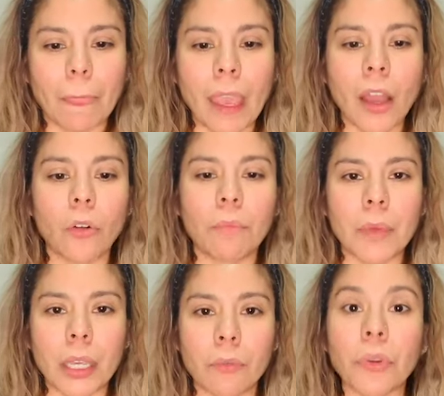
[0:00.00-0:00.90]
help
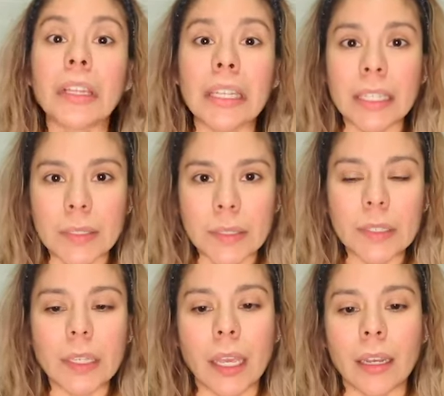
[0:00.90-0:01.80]
me
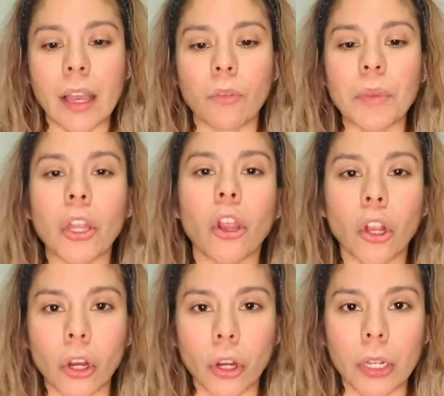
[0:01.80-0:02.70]
release and help me
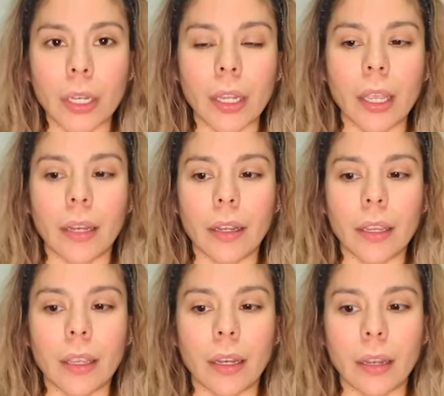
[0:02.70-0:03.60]
learn, and it
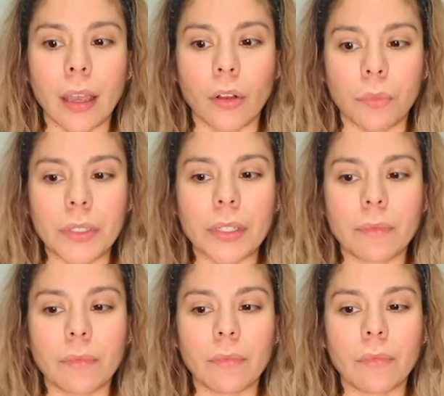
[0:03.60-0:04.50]
it helped
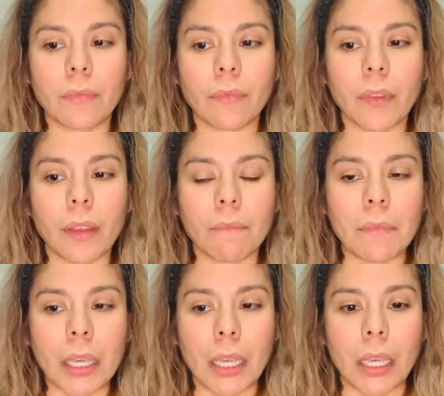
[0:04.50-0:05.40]

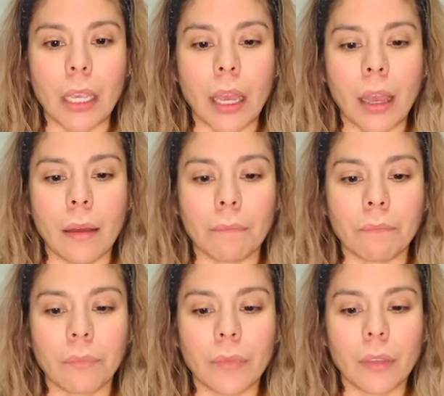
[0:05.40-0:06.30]
me
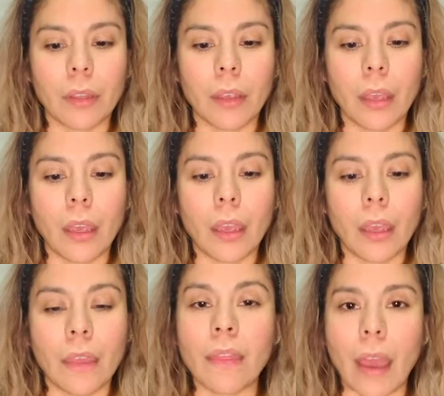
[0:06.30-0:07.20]
um,
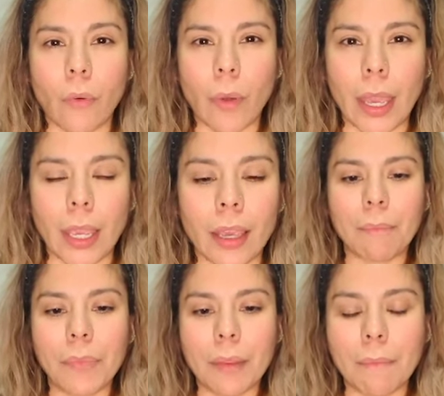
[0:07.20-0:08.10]
in that way.
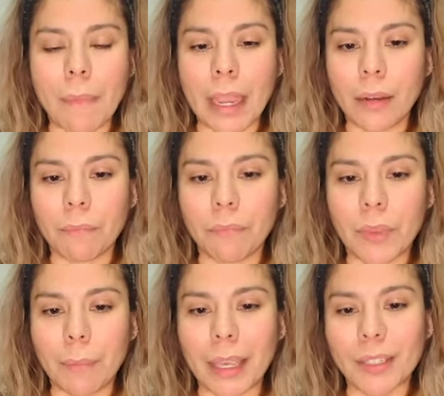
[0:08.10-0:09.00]
The main,
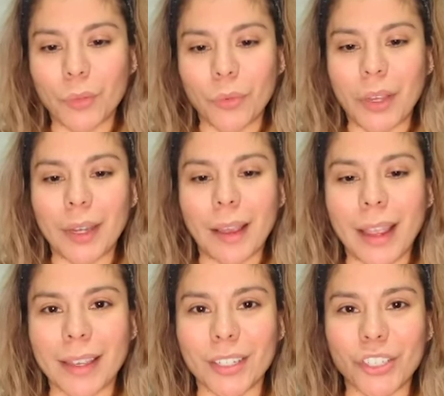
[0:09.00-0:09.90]
the biggest one
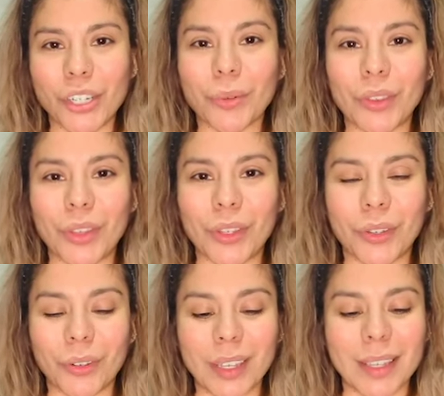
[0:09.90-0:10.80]
I can share with
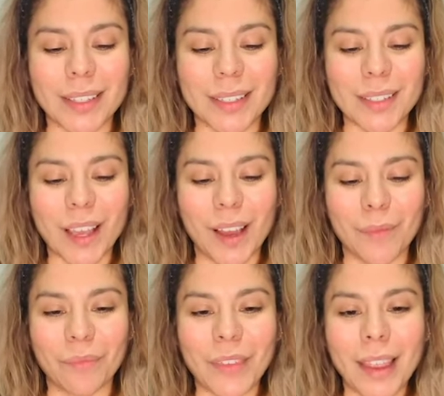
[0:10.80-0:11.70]
you is
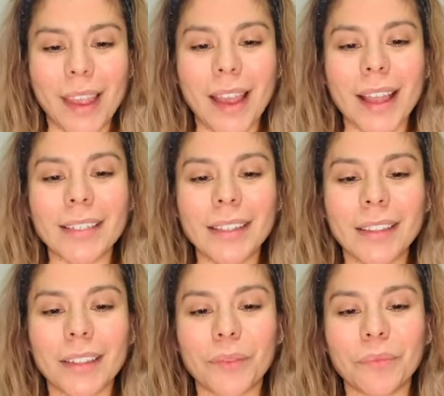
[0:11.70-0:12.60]
um, I did the